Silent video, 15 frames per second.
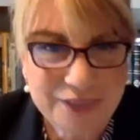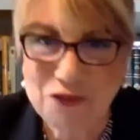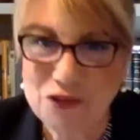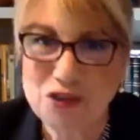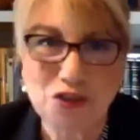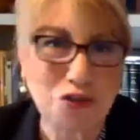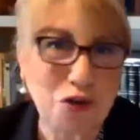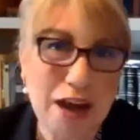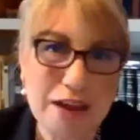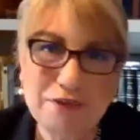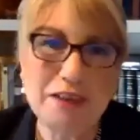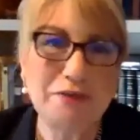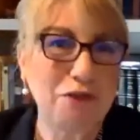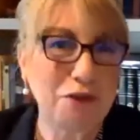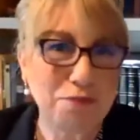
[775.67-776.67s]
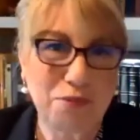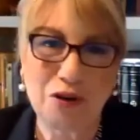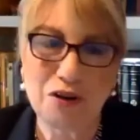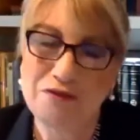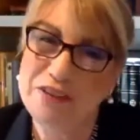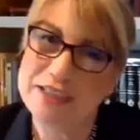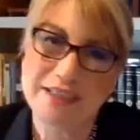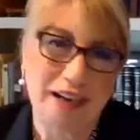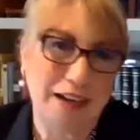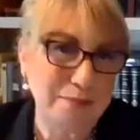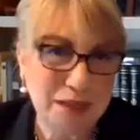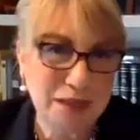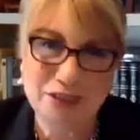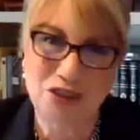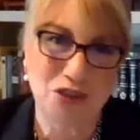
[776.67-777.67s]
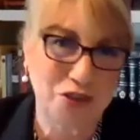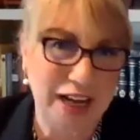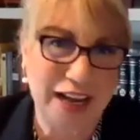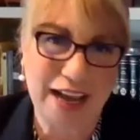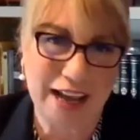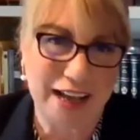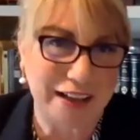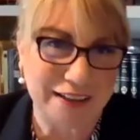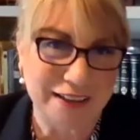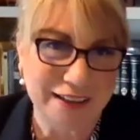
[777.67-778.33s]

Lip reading: If you're striving for perfect, I'm not your gal.